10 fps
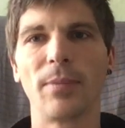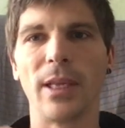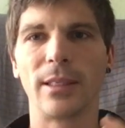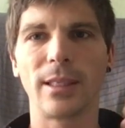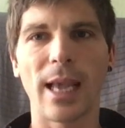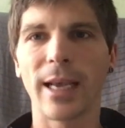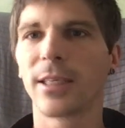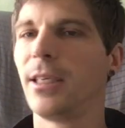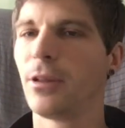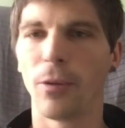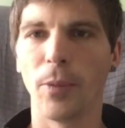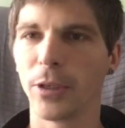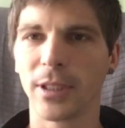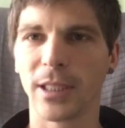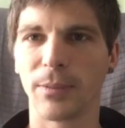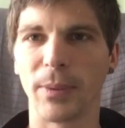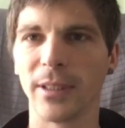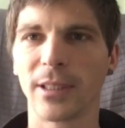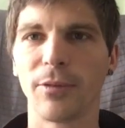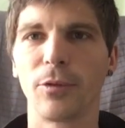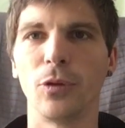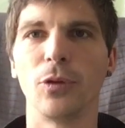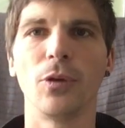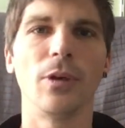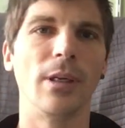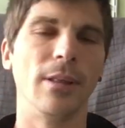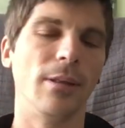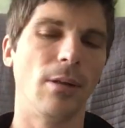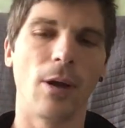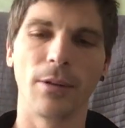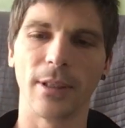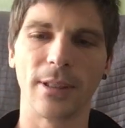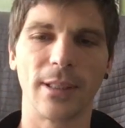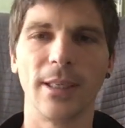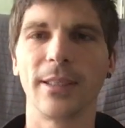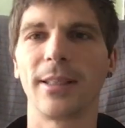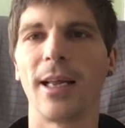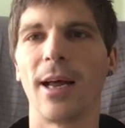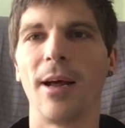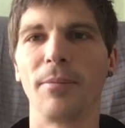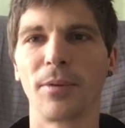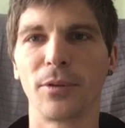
It's actually the most expensive to do on this list that I'm